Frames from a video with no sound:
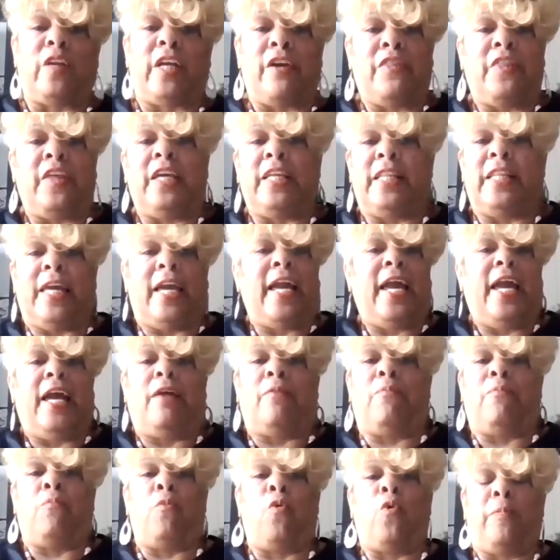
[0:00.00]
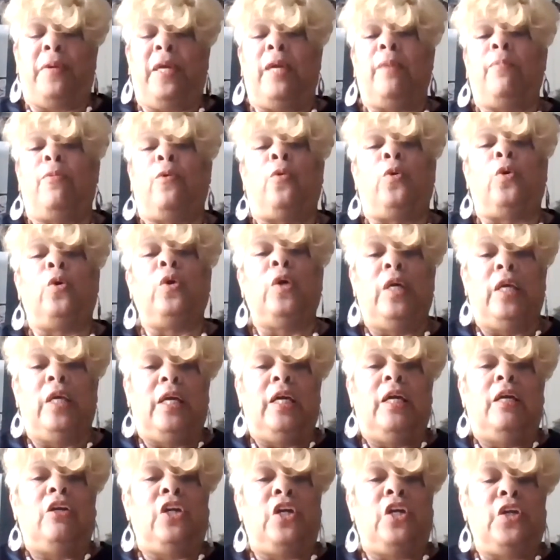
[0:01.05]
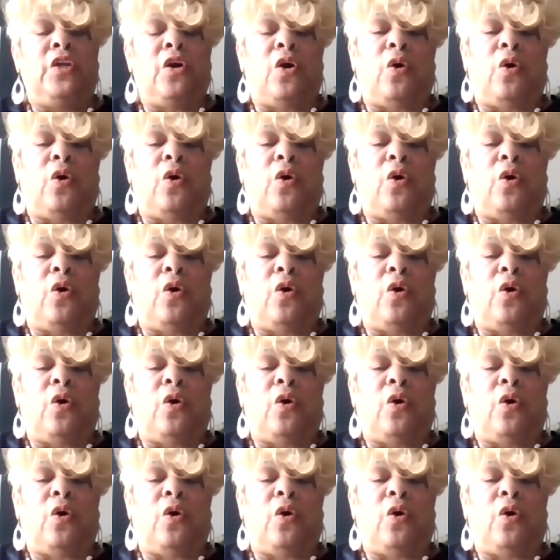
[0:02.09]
I think they had more people, in